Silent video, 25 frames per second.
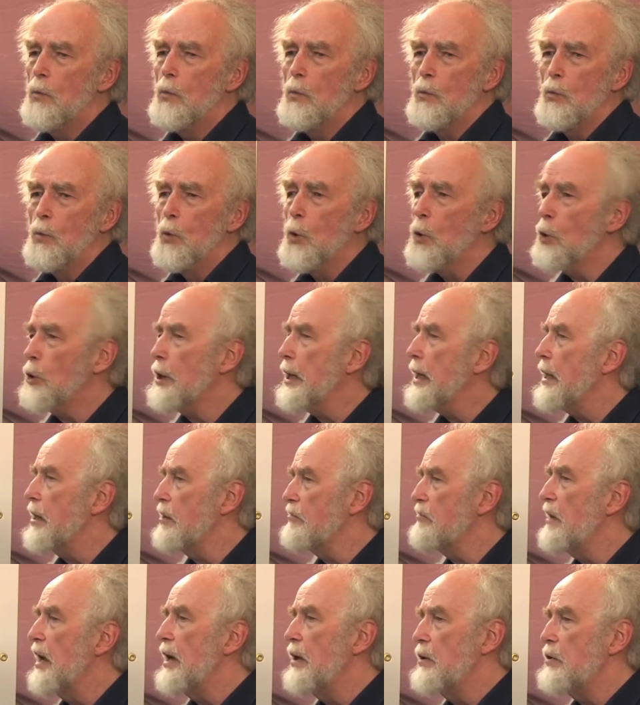walking
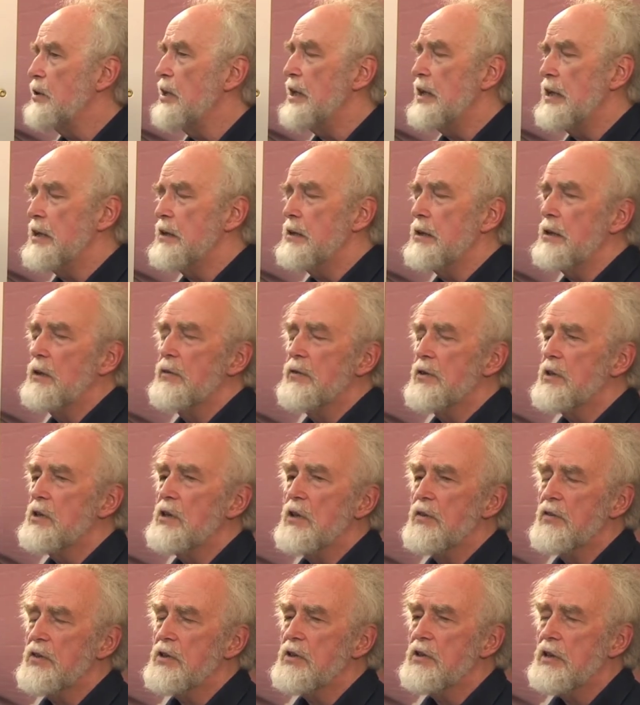around in
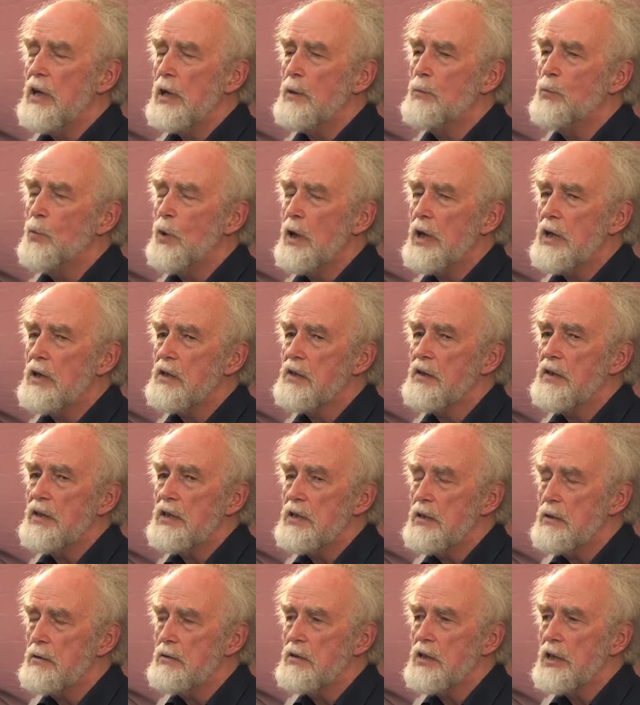the same way as they
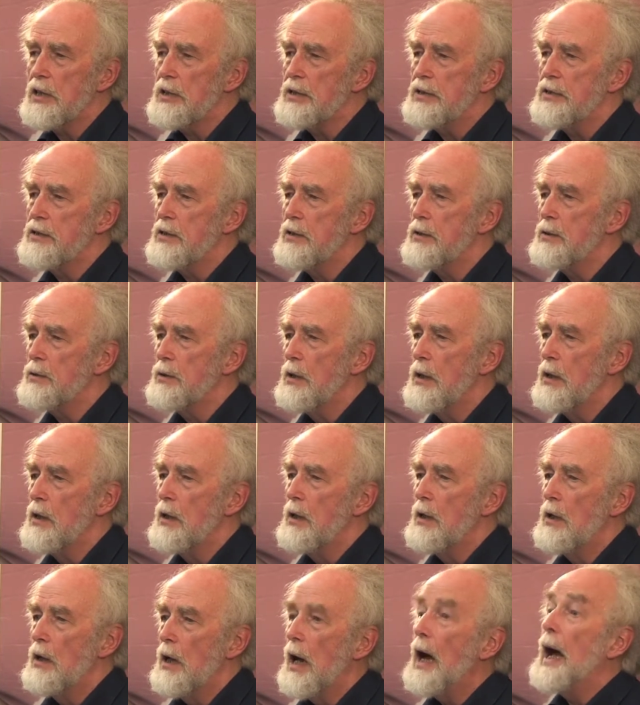usually do.
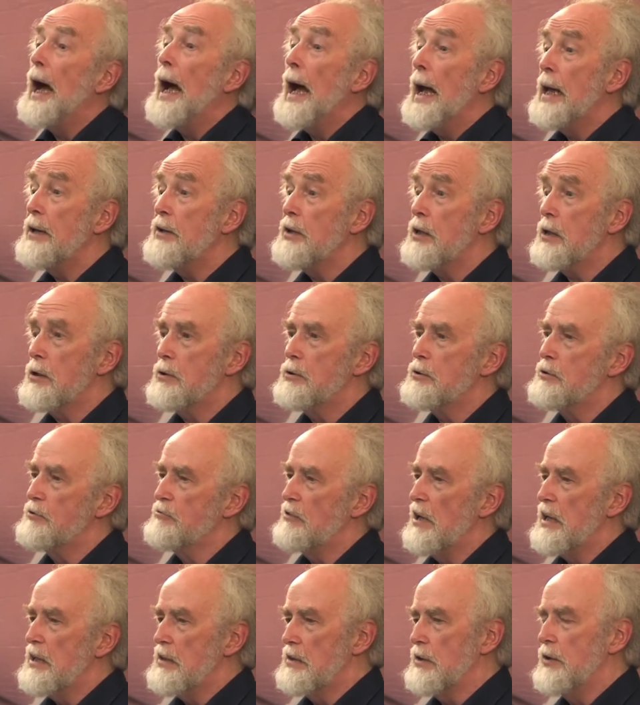And it could
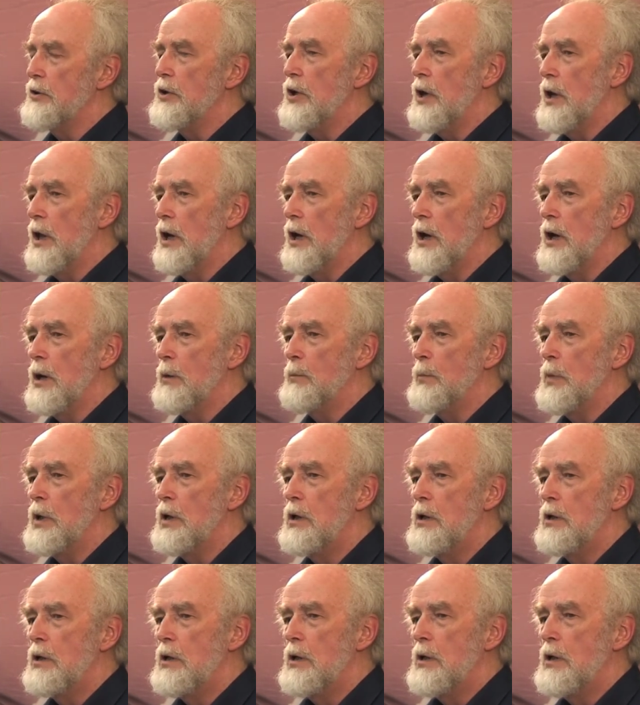raise an alarm.
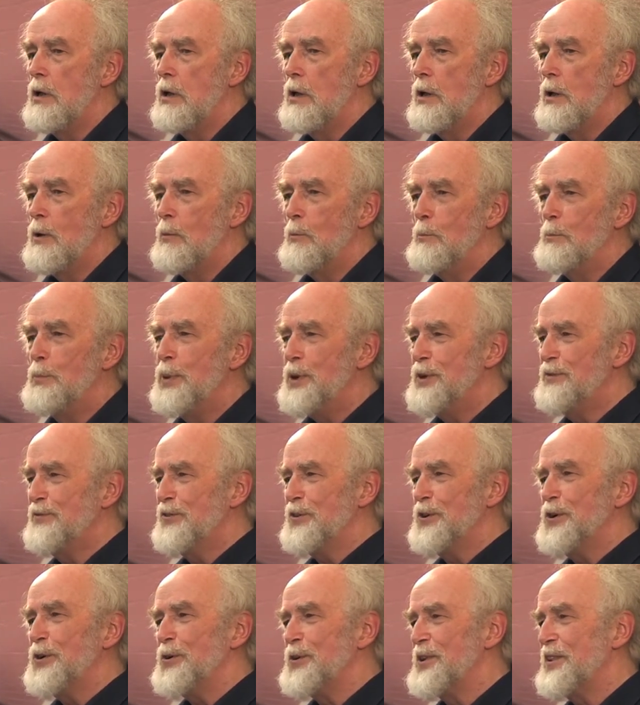But of
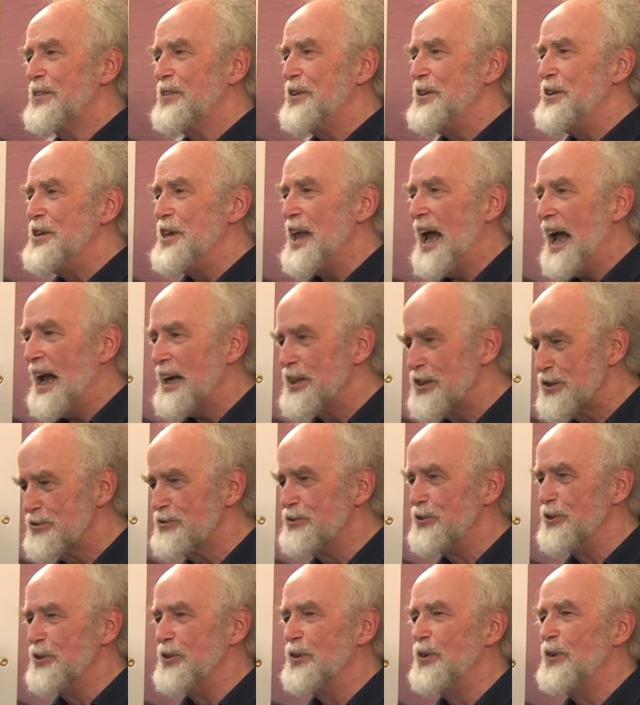course, the
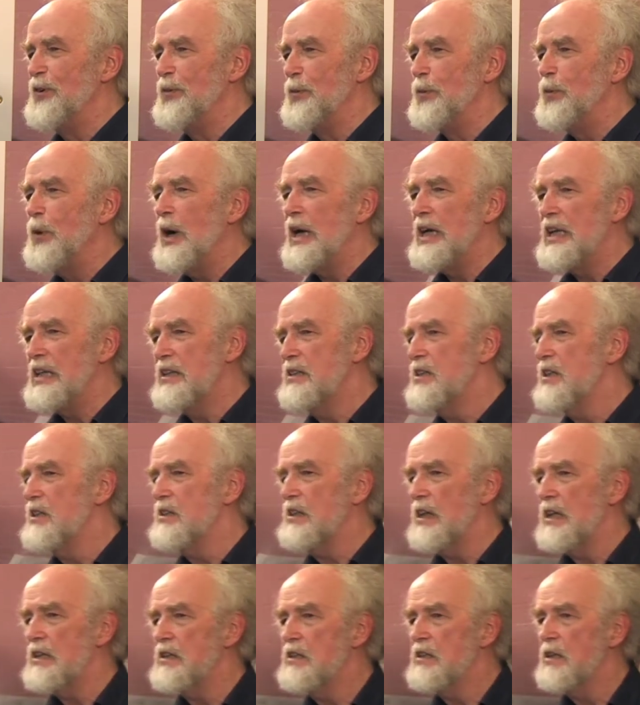natural way to
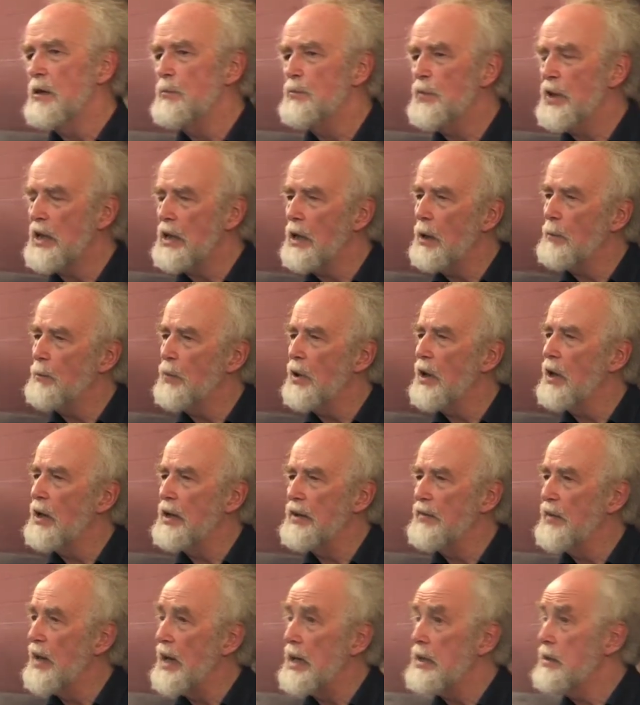set something up
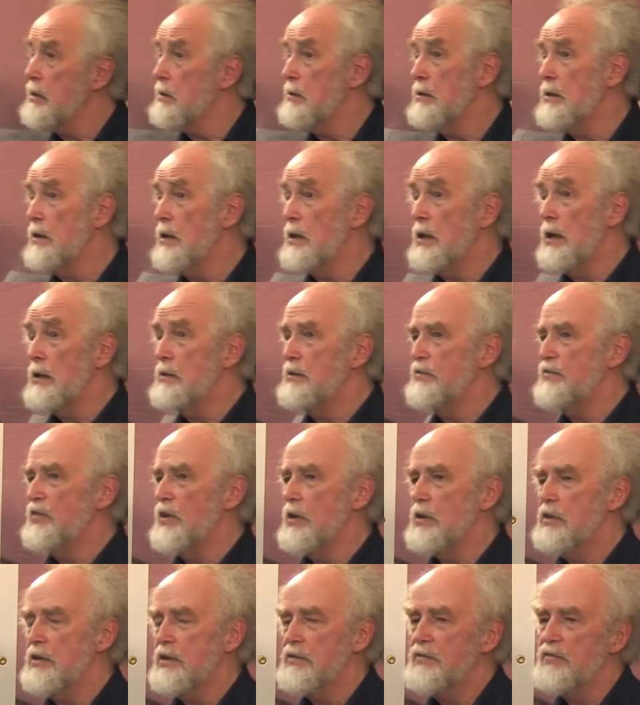like that is that it
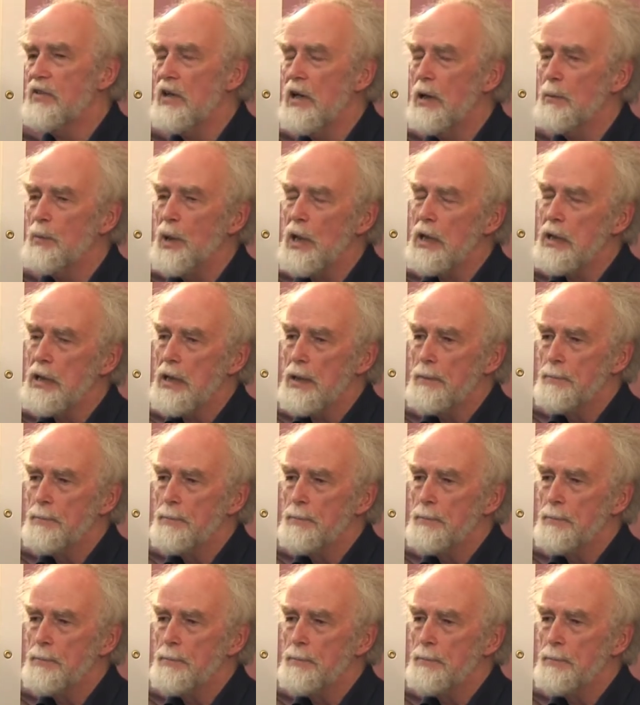notifies the family.